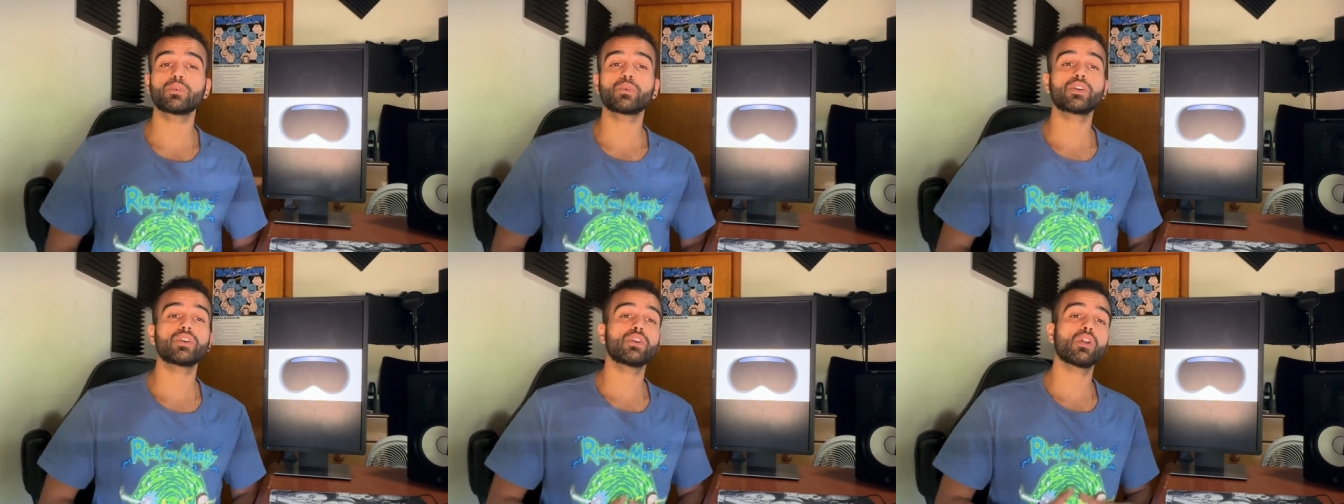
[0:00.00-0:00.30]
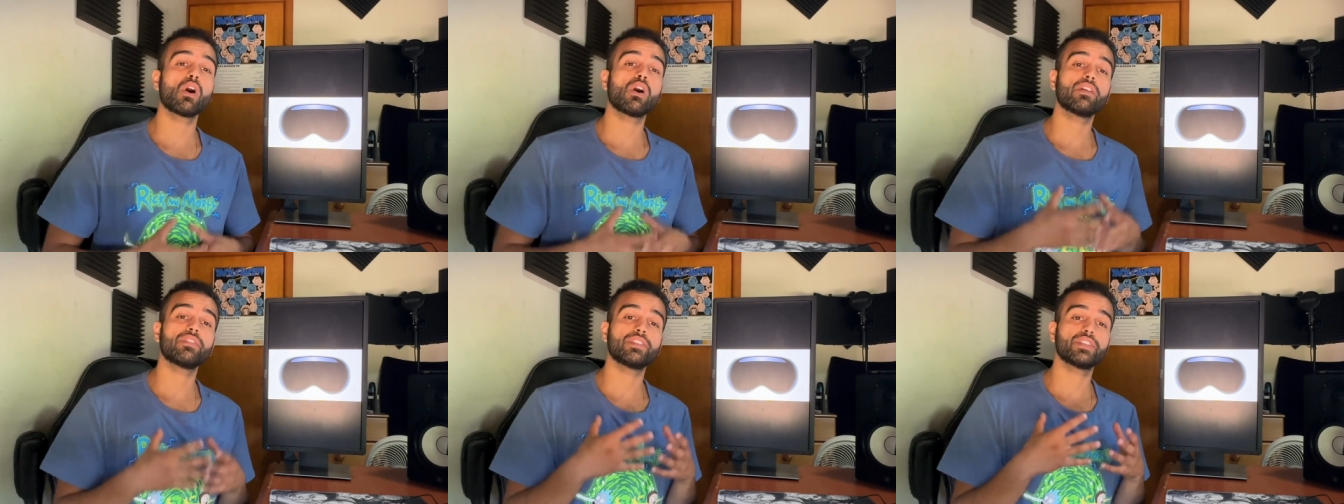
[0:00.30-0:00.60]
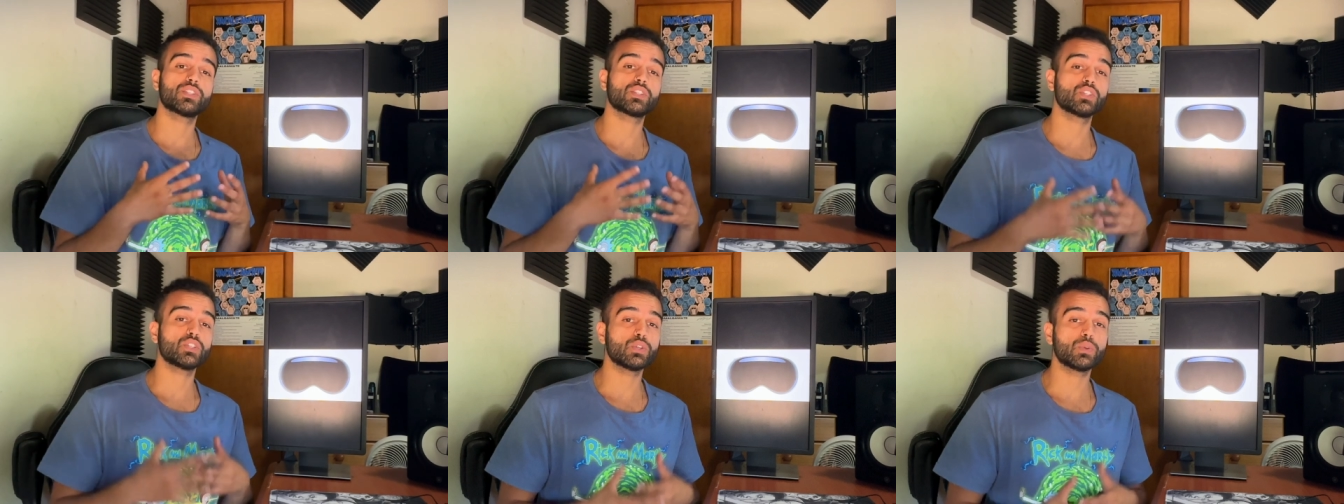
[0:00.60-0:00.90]
or not
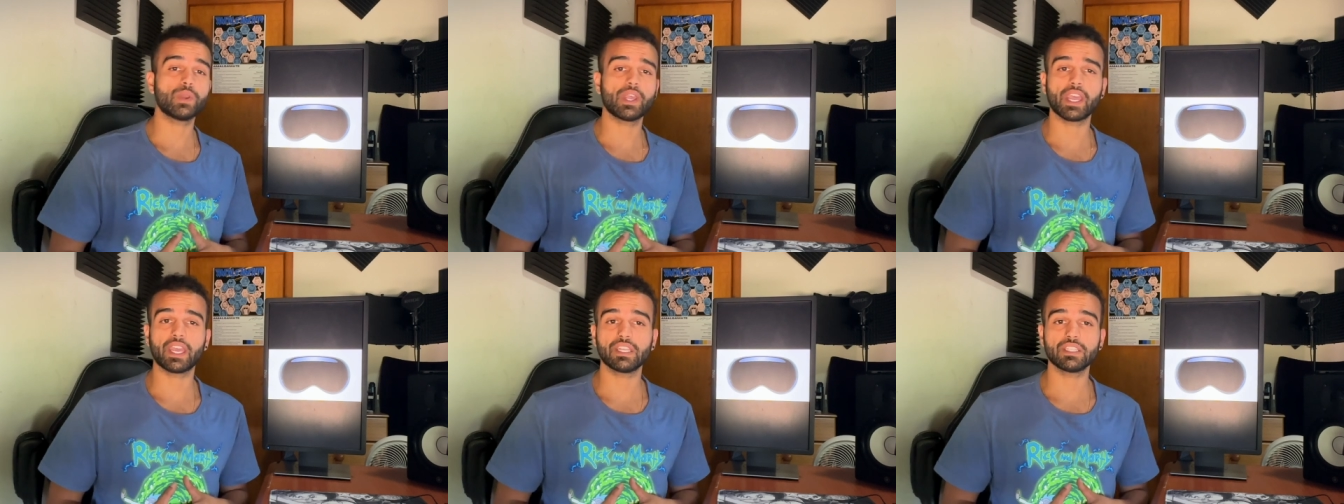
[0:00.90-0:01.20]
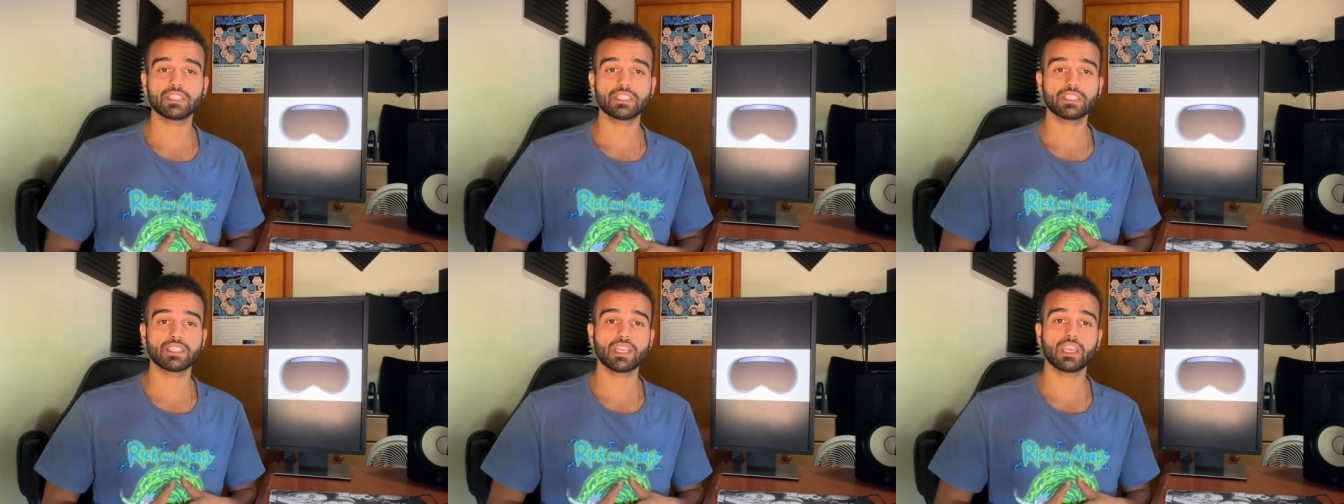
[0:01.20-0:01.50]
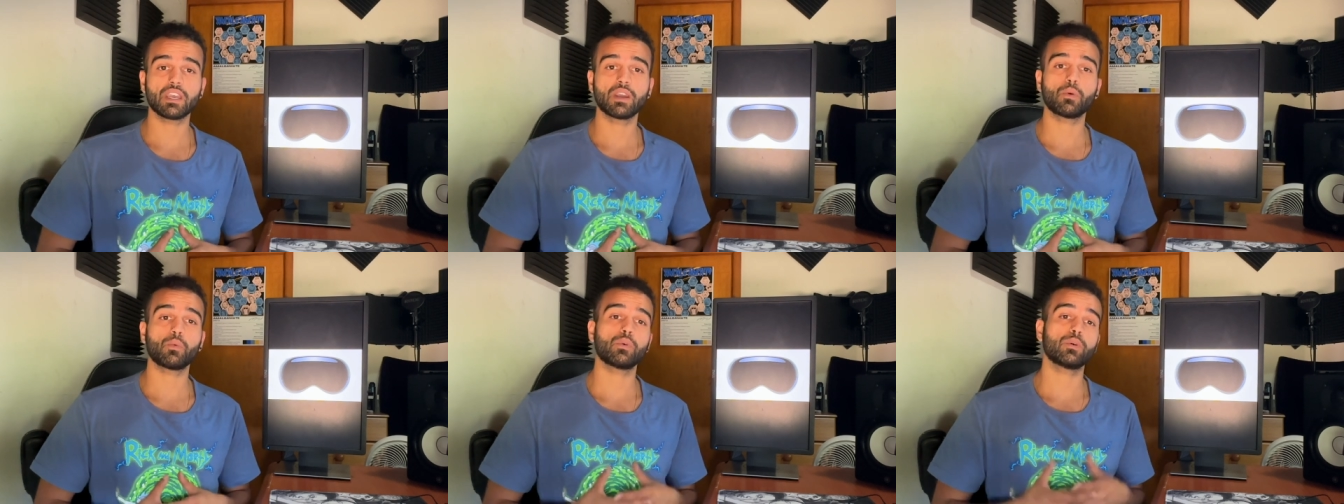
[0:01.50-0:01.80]
this new
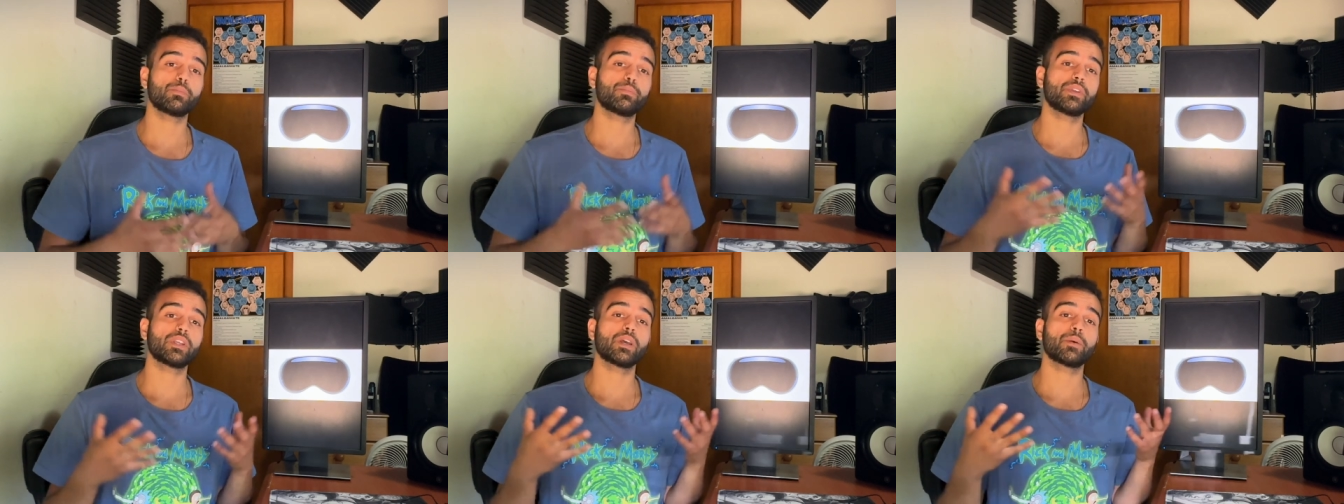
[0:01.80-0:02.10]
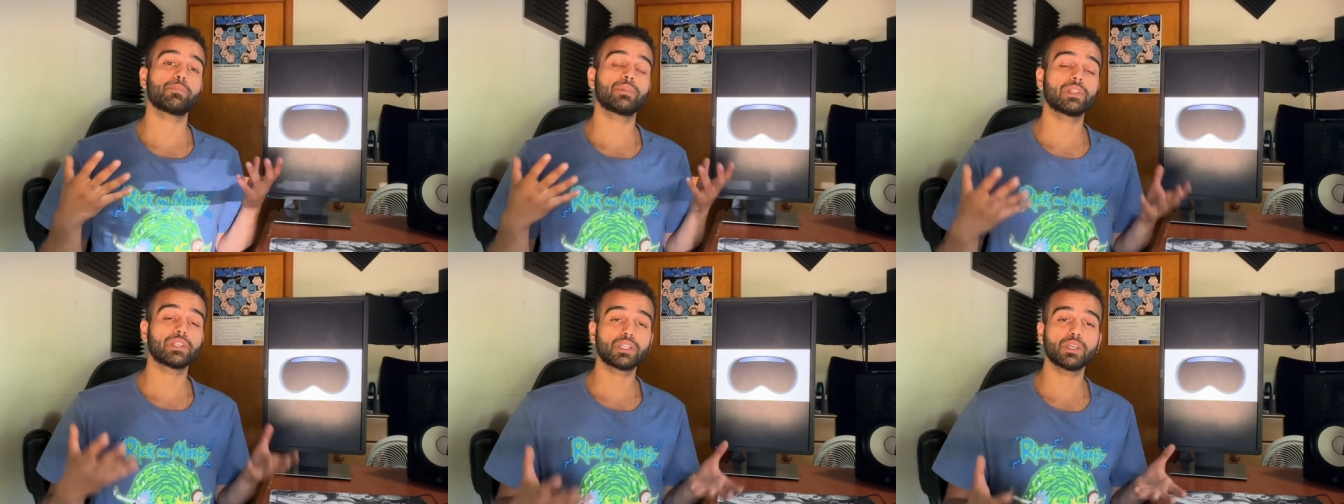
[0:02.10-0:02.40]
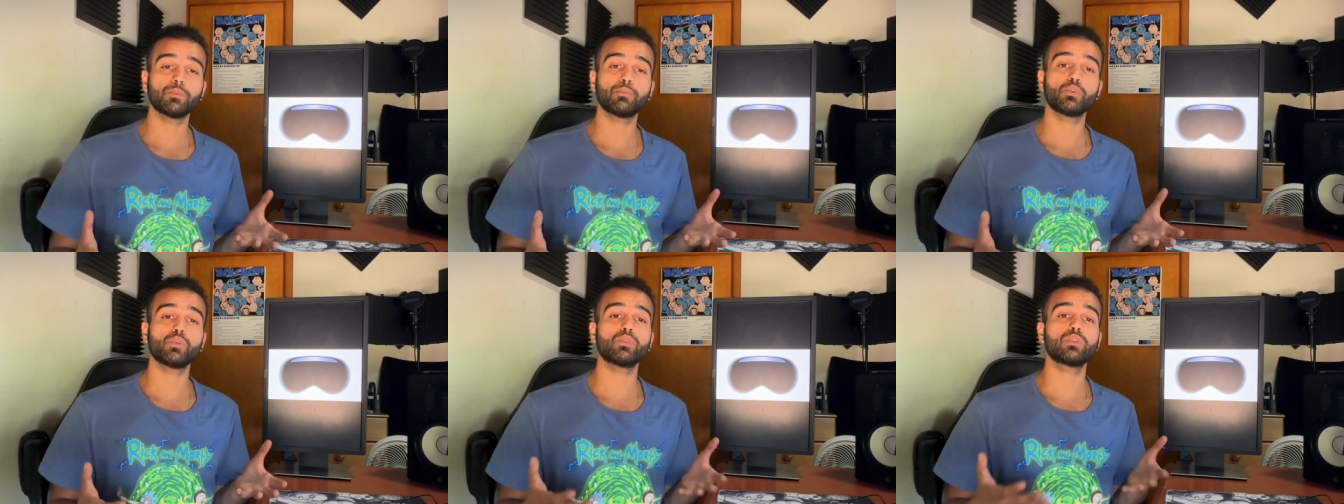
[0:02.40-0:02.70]
headset will be
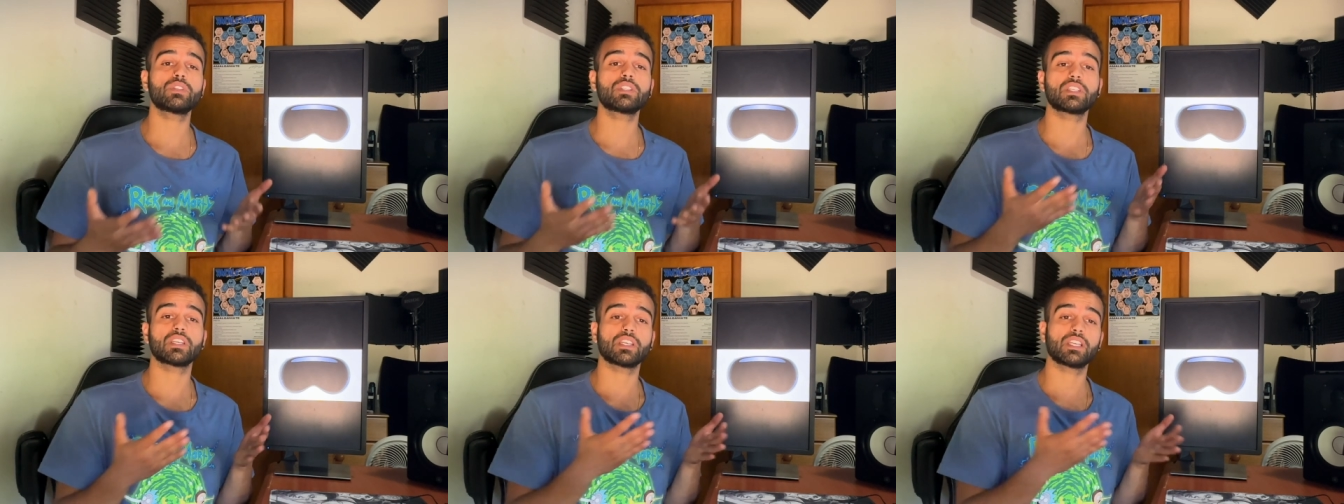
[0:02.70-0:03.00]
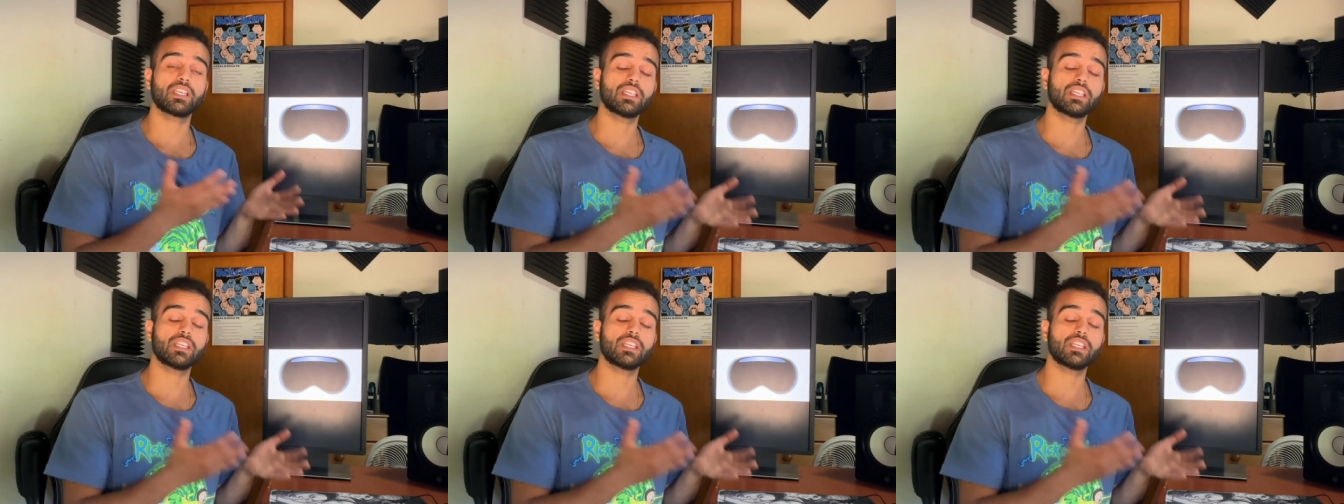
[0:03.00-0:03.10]
applicable to